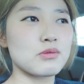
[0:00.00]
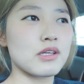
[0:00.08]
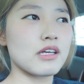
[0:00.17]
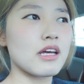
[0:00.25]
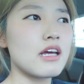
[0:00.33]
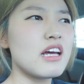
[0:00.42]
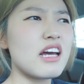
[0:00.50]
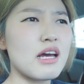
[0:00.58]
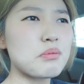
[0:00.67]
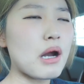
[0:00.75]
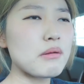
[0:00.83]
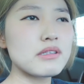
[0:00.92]
week
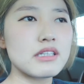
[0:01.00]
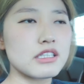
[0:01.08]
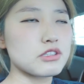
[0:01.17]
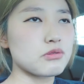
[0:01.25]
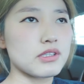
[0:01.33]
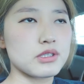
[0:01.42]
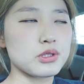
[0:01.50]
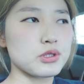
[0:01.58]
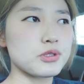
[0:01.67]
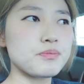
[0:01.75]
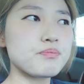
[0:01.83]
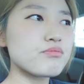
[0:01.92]
and probably next week
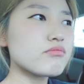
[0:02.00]
too.